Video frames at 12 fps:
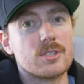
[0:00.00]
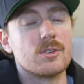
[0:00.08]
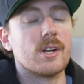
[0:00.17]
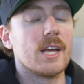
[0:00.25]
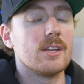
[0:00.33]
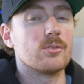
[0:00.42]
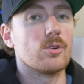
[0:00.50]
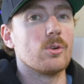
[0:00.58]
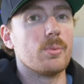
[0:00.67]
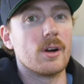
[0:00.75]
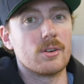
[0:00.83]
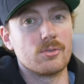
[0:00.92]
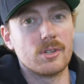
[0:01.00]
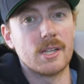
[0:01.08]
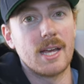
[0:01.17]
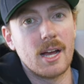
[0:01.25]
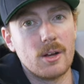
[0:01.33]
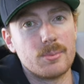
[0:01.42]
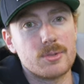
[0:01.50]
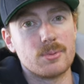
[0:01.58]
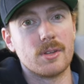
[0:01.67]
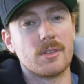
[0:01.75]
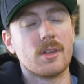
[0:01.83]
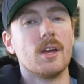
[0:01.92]
So an any roll bar really helps
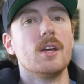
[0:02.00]
with